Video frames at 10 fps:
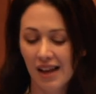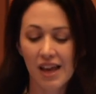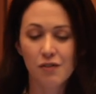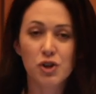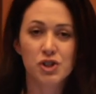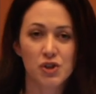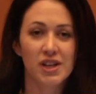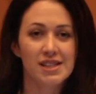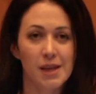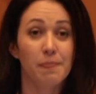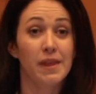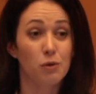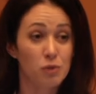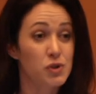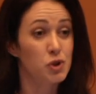if you do need
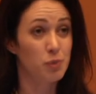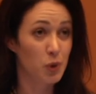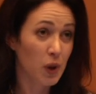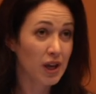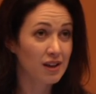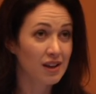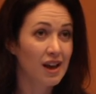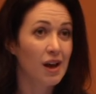something super quick,